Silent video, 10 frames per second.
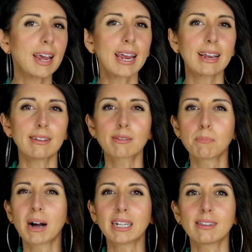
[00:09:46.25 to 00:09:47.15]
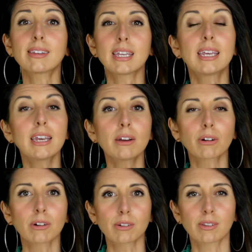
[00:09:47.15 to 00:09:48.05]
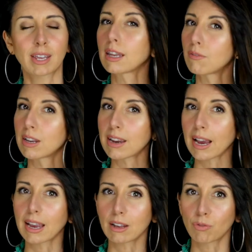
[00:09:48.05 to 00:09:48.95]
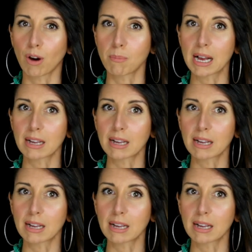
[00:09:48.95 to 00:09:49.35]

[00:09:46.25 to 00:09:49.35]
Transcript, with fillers: days, months, years, and even decades from